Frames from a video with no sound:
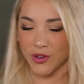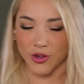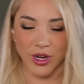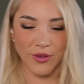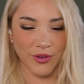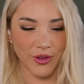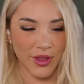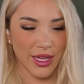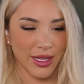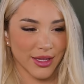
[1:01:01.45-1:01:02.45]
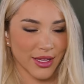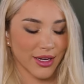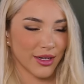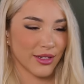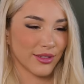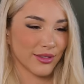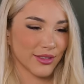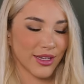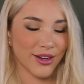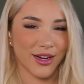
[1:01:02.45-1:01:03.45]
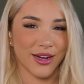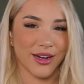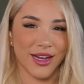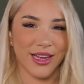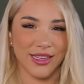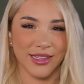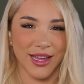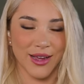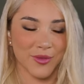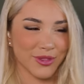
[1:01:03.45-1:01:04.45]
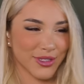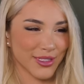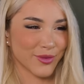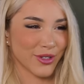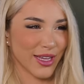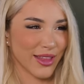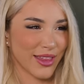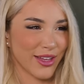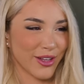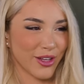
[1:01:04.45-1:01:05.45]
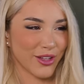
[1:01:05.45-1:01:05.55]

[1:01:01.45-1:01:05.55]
a grateful thing than a like, haha, I eat lamb. It's more like, thank